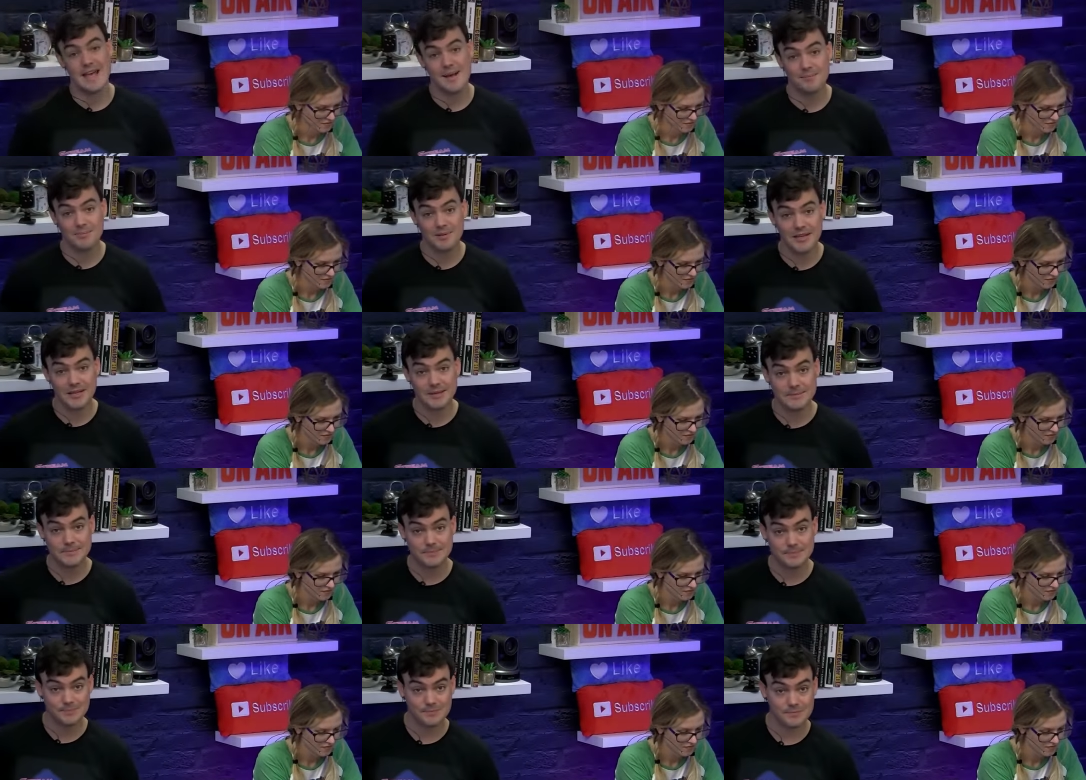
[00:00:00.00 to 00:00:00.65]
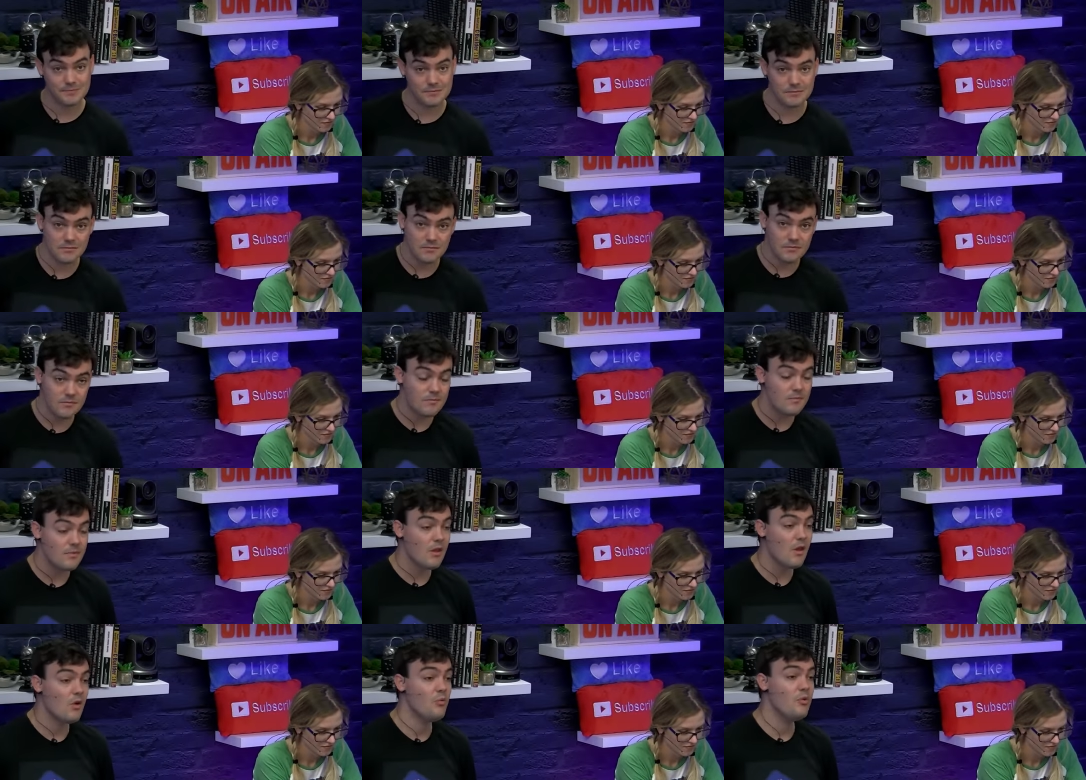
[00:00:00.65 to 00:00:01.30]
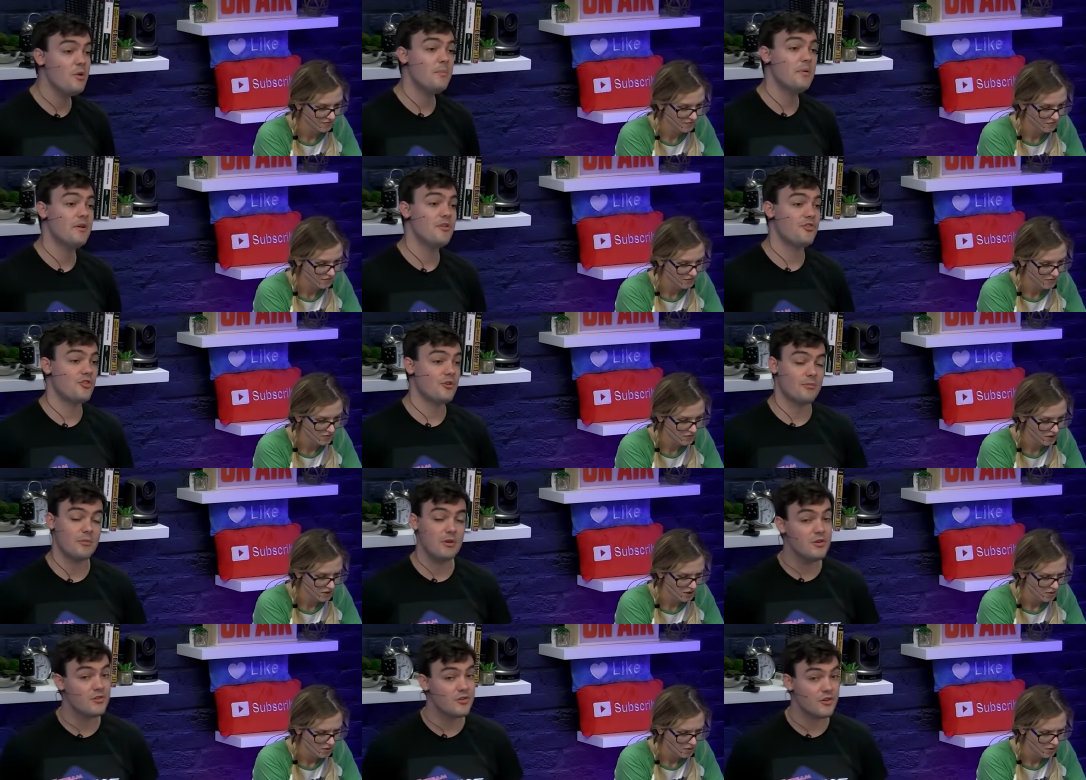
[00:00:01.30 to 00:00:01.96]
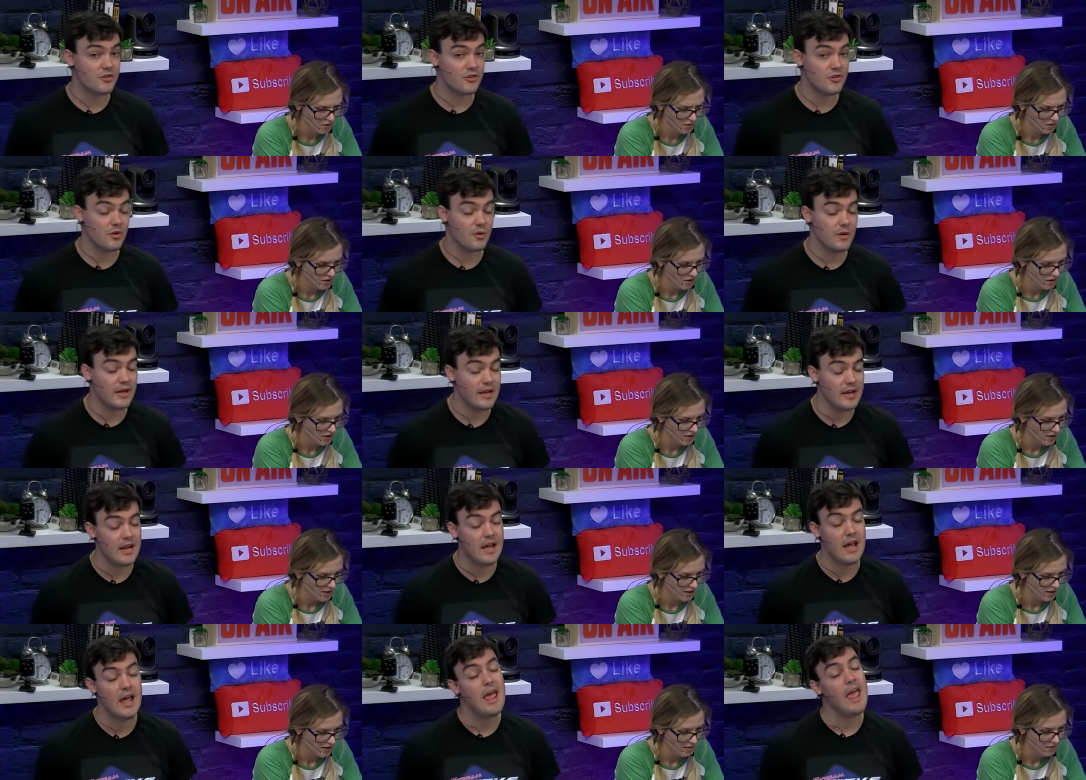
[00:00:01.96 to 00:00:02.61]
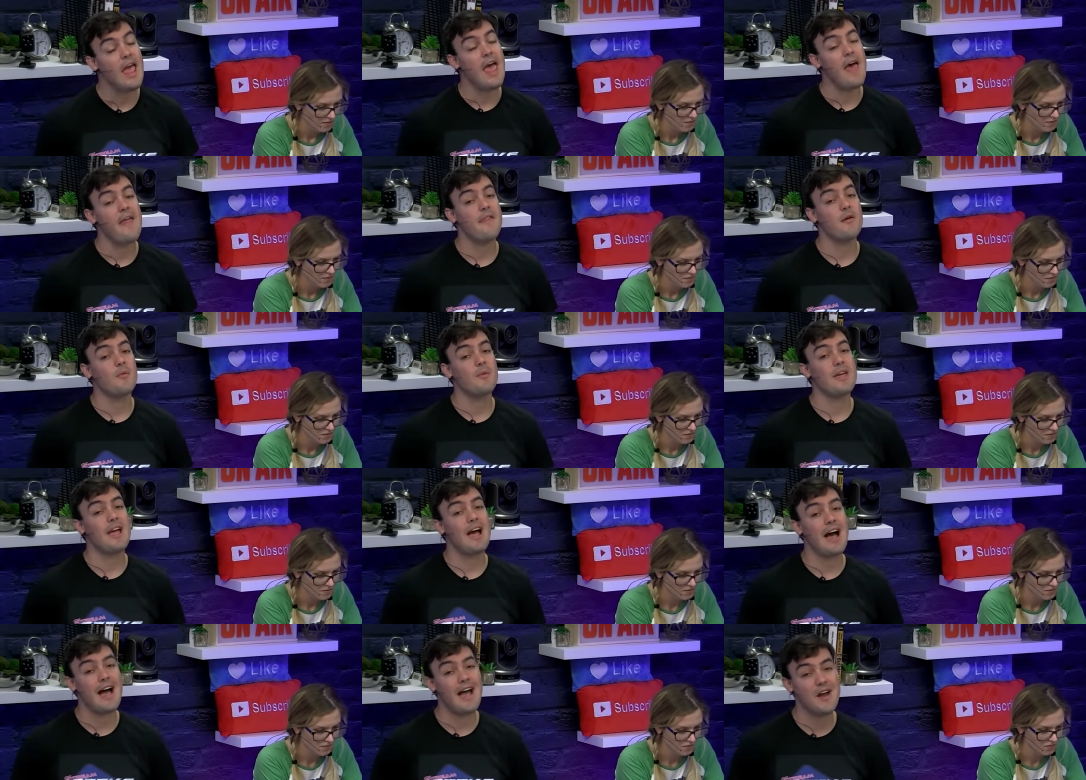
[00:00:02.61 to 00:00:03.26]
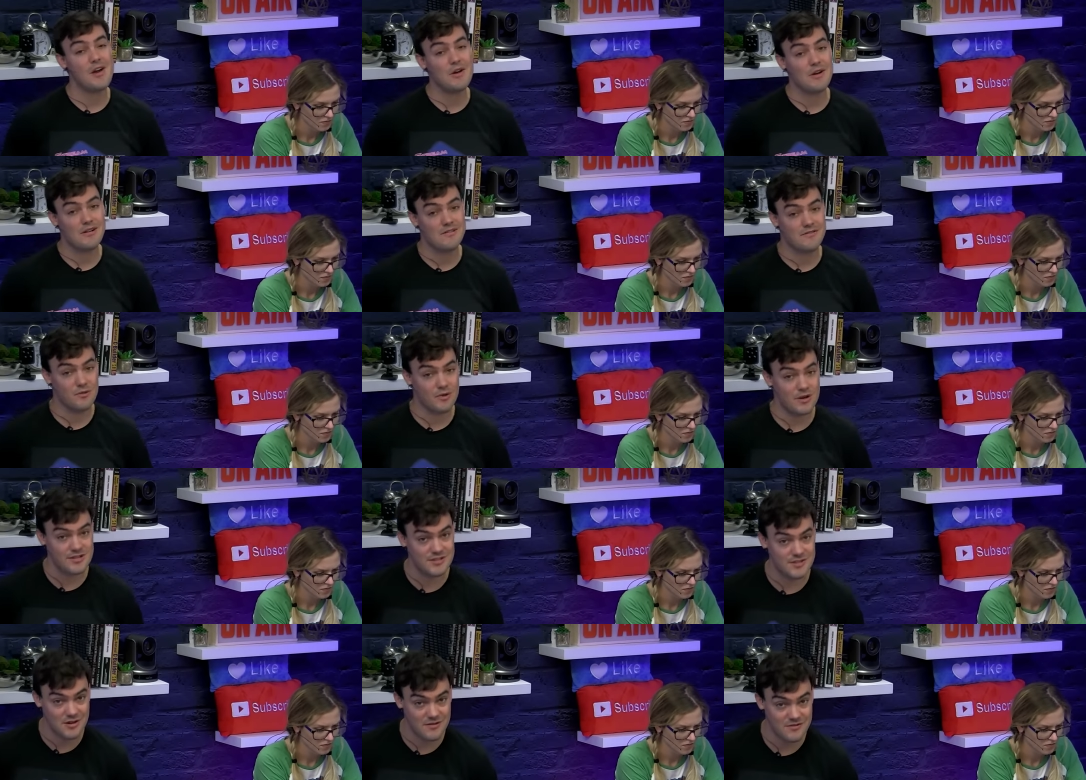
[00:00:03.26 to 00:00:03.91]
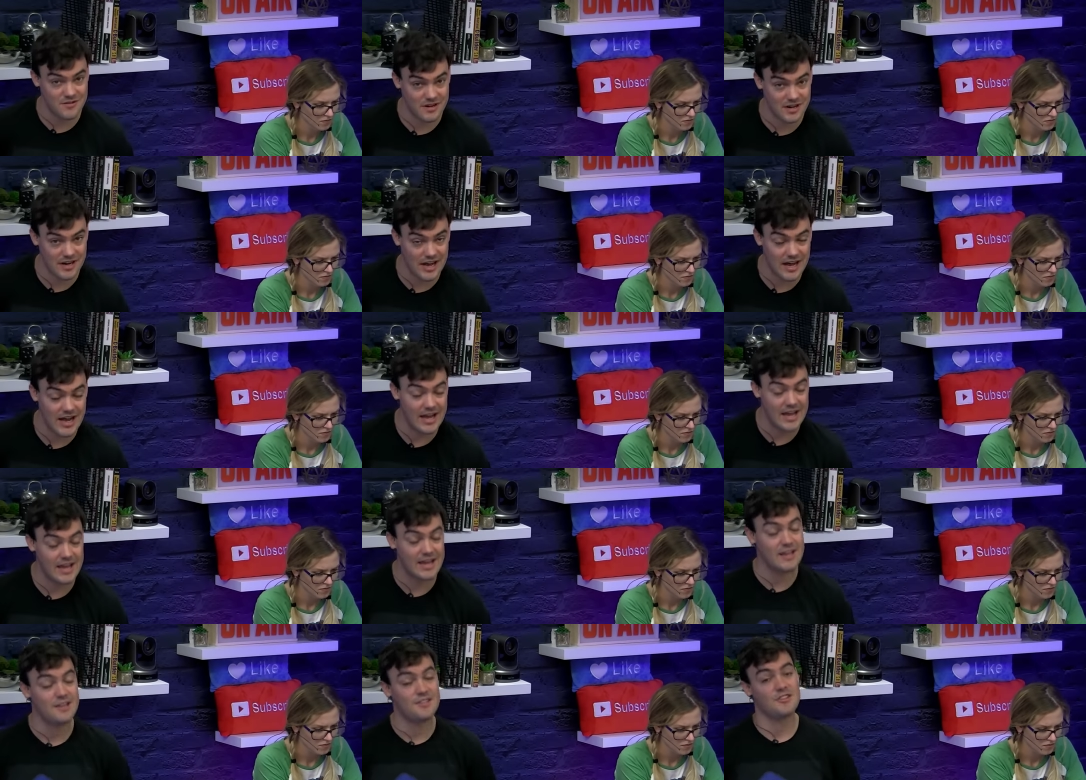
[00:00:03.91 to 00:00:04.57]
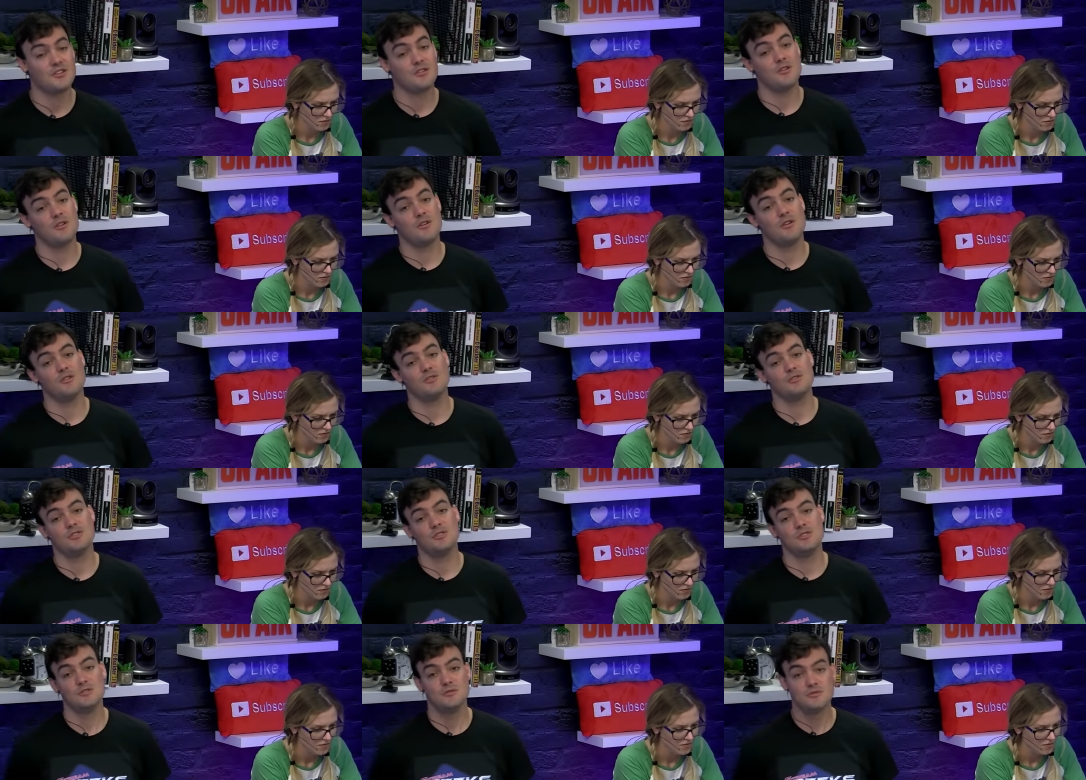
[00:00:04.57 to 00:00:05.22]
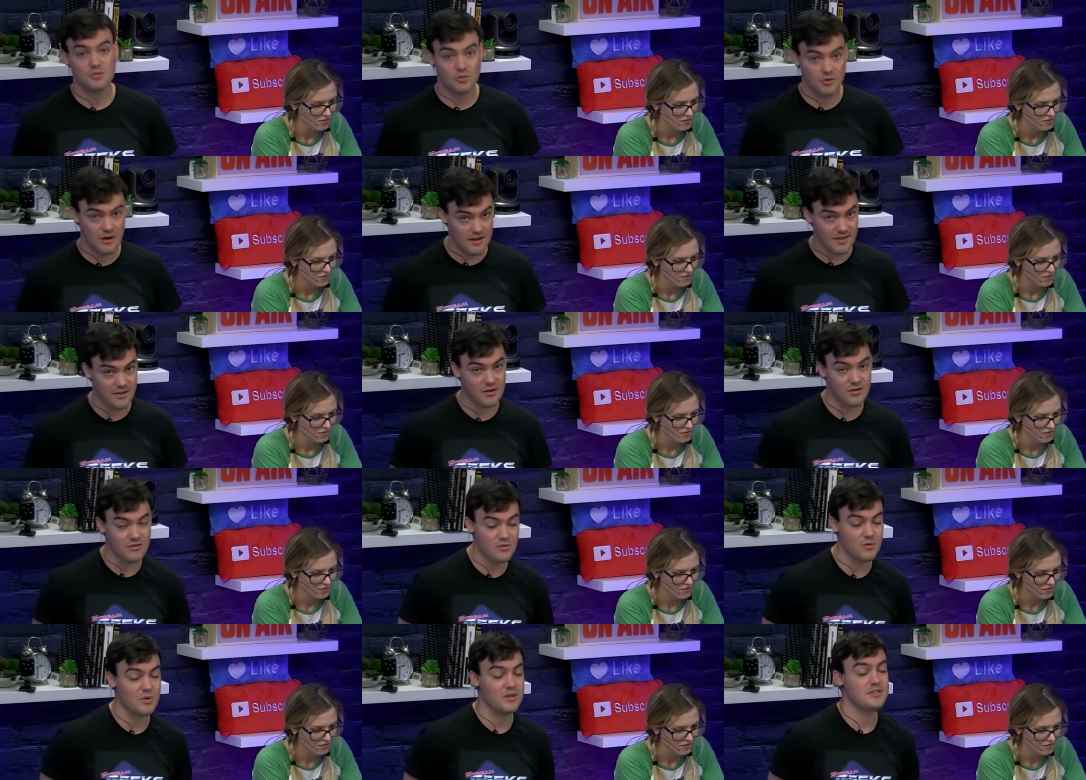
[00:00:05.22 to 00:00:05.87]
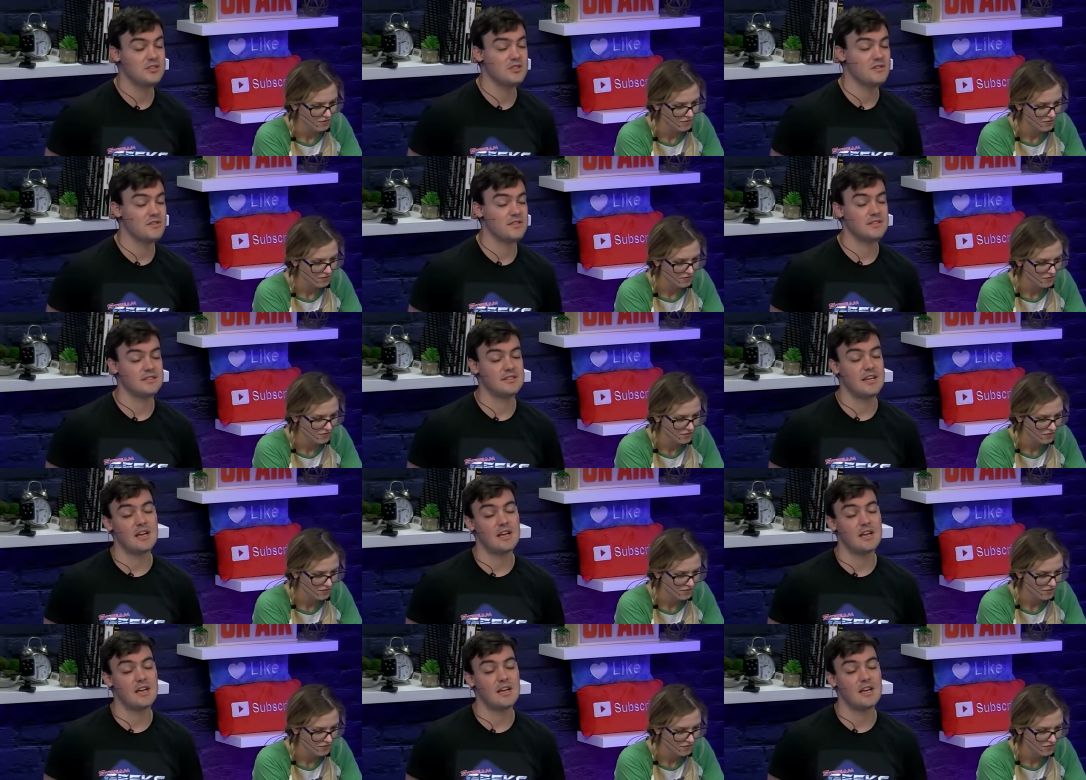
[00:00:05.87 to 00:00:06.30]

Speaker 1: template. We put some music to it, and then we hire our voiceover guy to, to create those voiceover